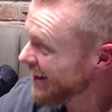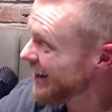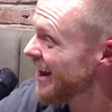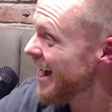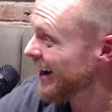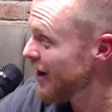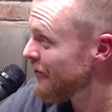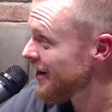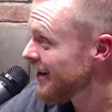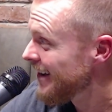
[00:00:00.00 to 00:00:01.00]
any of that
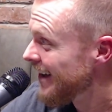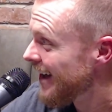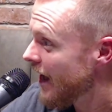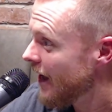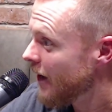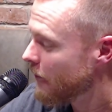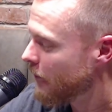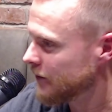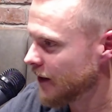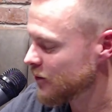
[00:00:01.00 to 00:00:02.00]
coming.
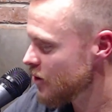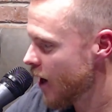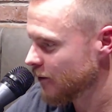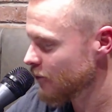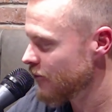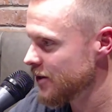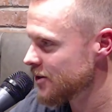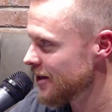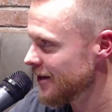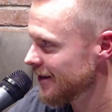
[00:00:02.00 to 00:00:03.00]
But that's not the
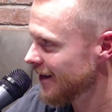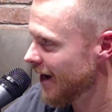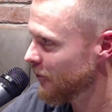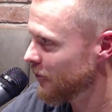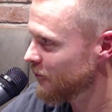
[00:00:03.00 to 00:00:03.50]
reason I